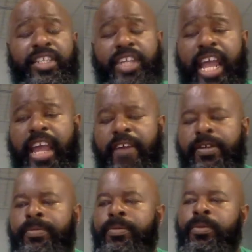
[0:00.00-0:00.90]
that you have.
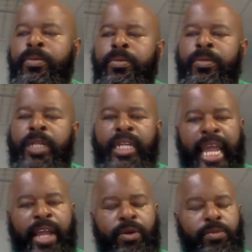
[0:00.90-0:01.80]

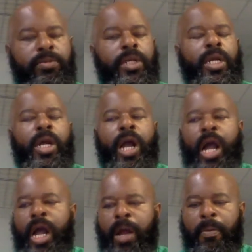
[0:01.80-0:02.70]
Now,
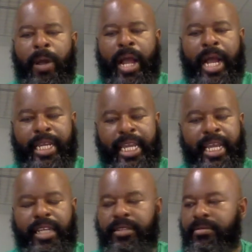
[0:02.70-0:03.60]

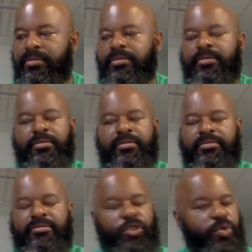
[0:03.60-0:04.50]
again,
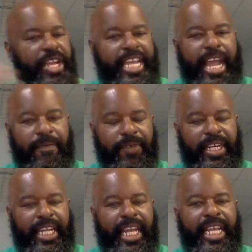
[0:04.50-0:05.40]
the recap for the
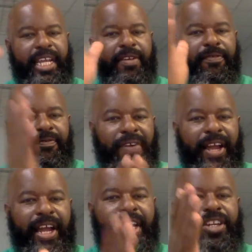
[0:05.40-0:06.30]
day,
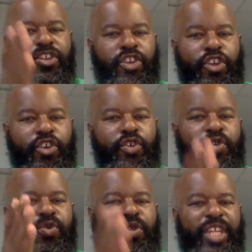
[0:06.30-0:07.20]
find
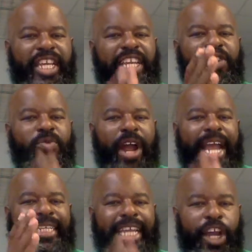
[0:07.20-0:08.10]
you the
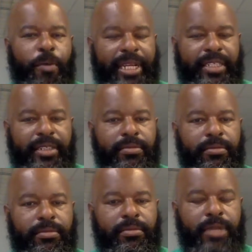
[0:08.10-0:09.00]
right helmet,
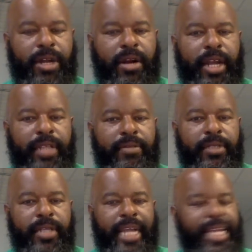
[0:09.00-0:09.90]
all right?
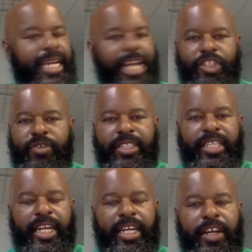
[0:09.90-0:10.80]
I cannot stress
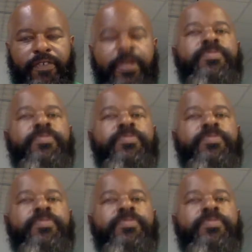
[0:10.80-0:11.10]
that enough.